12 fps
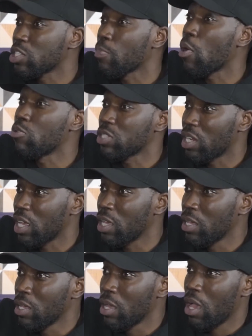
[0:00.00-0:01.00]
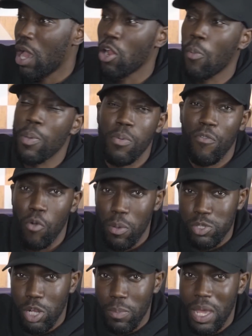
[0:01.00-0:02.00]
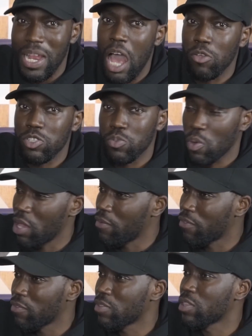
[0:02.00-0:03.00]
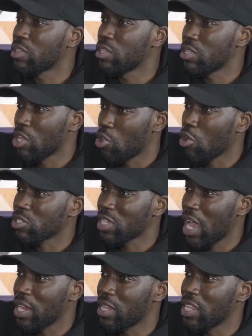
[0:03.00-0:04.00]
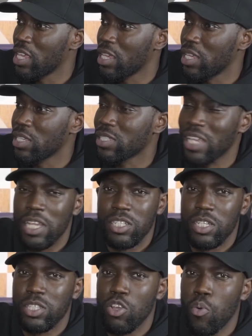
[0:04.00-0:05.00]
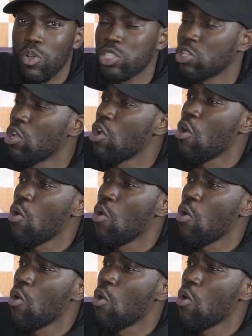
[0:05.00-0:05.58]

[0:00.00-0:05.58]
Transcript: Supposedly, a lot of people thought it was going to be announced alongside the Sanchez deal. What's